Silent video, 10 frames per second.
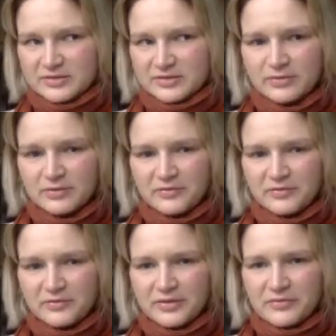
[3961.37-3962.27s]

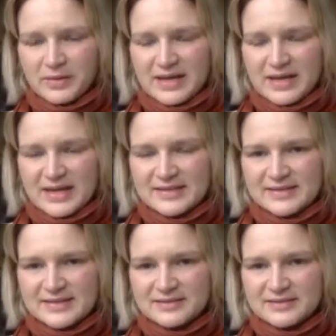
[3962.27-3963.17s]
topography of a
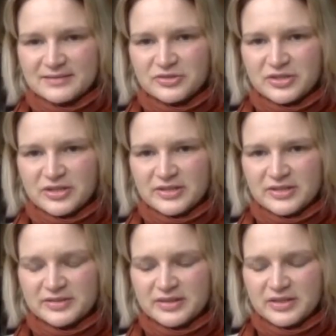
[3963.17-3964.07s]
place is not
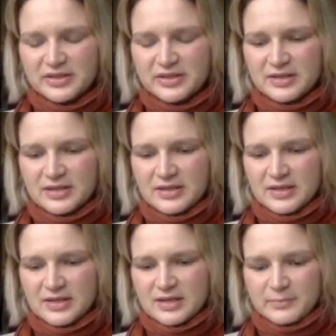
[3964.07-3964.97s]
just
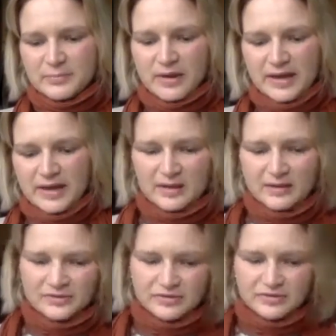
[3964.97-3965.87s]
a
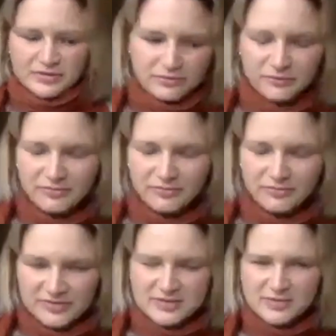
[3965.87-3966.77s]
biological,
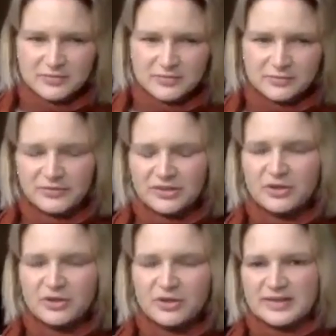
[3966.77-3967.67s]
physical
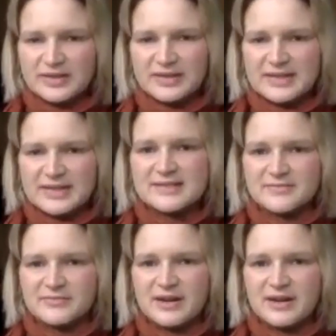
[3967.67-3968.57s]
phenomena. It's
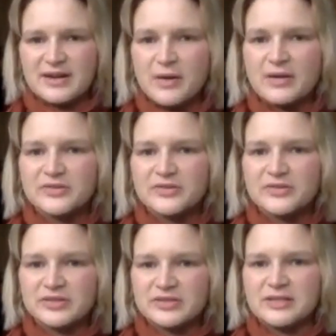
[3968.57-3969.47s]
very
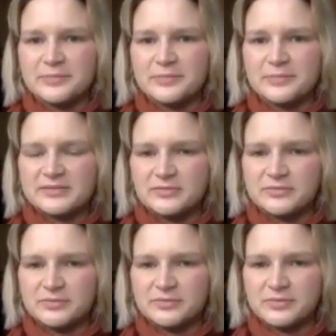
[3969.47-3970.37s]
much a
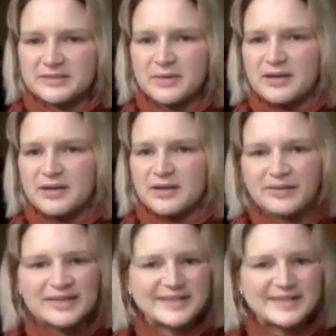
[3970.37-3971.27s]
geopolitical one as well, and
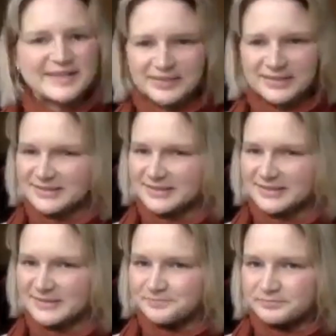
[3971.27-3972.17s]
vice
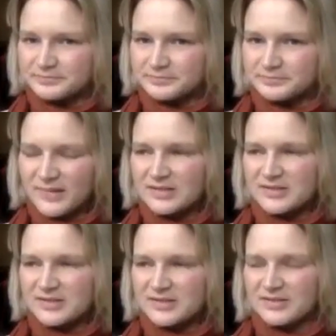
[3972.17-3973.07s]
versa.
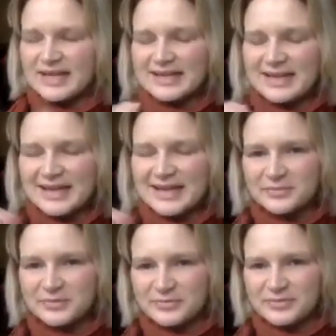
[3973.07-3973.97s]
So that connection
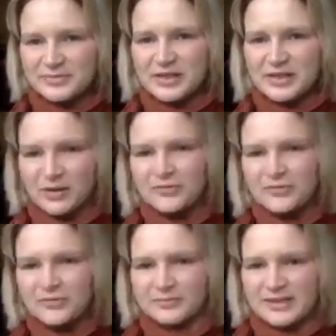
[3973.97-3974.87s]
between culture
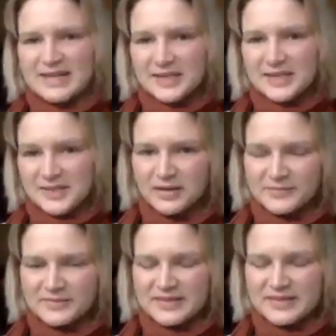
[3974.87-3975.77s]
and place
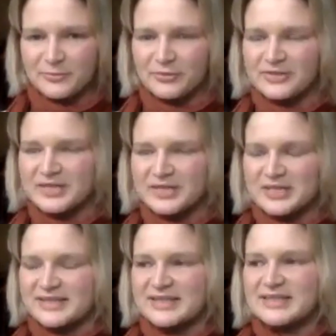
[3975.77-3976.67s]
becomes even more
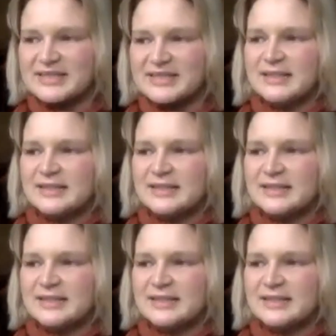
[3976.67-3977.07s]
explicit.